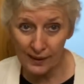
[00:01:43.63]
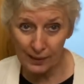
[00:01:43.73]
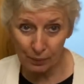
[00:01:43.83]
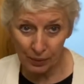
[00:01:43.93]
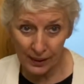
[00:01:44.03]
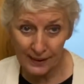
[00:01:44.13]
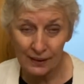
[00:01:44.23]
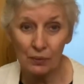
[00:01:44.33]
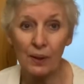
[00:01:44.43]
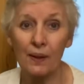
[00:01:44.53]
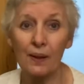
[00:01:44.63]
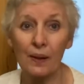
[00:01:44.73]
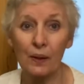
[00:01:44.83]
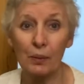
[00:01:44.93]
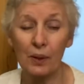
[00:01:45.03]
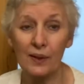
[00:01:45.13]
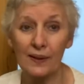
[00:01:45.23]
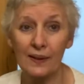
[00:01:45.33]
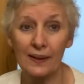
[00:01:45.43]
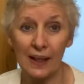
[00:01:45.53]
present with another
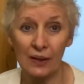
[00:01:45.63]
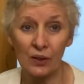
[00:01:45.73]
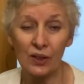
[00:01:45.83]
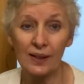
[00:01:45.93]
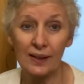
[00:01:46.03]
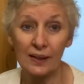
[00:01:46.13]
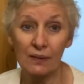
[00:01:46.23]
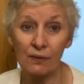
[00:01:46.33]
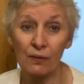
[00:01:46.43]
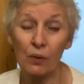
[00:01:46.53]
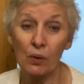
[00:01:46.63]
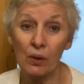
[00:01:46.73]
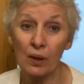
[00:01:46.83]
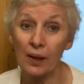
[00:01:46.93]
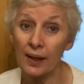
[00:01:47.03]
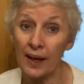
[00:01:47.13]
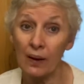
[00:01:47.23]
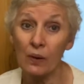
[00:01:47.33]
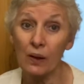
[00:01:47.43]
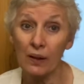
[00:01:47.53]
person's energy system for an
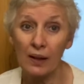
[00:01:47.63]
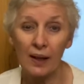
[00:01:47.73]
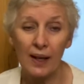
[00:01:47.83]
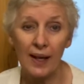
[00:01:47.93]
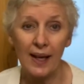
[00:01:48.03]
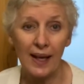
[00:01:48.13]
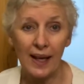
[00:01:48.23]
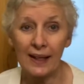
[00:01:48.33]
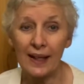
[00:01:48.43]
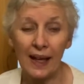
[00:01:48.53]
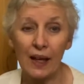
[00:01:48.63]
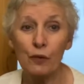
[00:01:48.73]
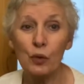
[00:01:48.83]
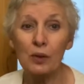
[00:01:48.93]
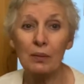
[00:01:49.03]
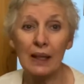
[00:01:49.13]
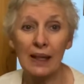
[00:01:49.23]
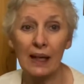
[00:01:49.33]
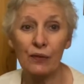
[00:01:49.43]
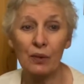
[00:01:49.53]
hour. And I have to admit,
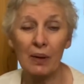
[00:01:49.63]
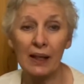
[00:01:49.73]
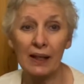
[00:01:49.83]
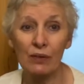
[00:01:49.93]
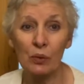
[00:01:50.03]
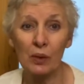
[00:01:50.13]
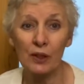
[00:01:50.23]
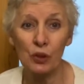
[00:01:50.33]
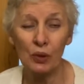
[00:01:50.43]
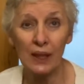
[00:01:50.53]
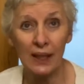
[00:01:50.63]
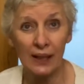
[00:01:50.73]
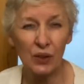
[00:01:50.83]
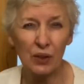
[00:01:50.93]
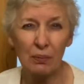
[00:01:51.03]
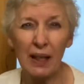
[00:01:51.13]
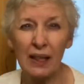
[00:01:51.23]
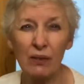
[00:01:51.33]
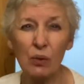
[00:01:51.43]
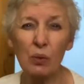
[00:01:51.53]
after my level 1 training, I took my
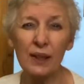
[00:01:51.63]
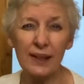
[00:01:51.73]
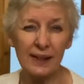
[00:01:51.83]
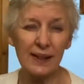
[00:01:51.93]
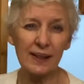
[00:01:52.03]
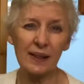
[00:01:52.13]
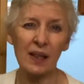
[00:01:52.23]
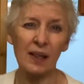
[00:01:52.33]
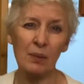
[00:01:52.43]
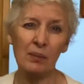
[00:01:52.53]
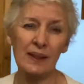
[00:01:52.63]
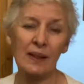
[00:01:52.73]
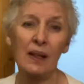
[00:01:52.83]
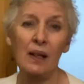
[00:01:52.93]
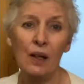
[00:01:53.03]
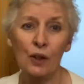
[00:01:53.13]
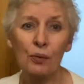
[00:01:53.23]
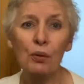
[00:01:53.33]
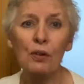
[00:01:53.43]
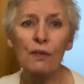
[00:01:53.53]
level 1 6 times
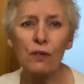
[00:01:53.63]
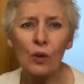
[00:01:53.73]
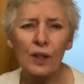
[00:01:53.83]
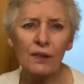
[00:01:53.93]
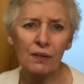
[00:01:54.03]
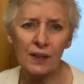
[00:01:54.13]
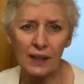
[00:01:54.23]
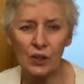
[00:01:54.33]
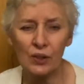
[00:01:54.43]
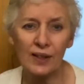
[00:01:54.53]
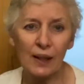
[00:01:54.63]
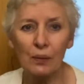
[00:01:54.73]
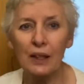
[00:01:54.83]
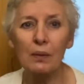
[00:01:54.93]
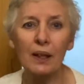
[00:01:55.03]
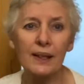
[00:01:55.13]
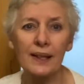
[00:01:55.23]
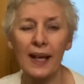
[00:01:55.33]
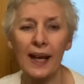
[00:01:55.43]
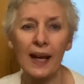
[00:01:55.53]
through 4 different teachers. I really wanted to
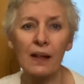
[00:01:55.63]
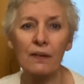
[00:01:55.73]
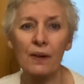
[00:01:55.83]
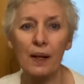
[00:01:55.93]
have